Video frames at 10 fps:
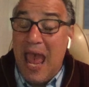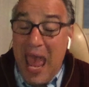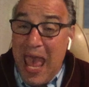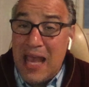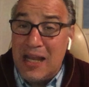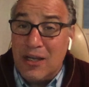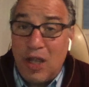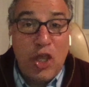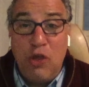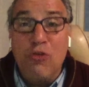and
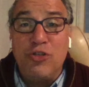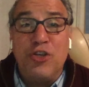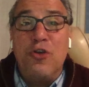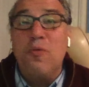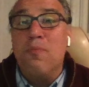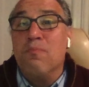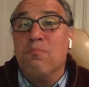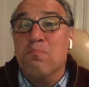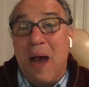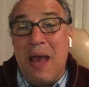Q2
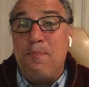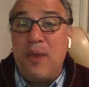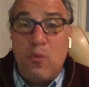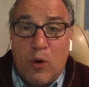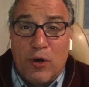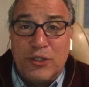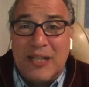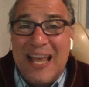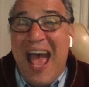might be worse.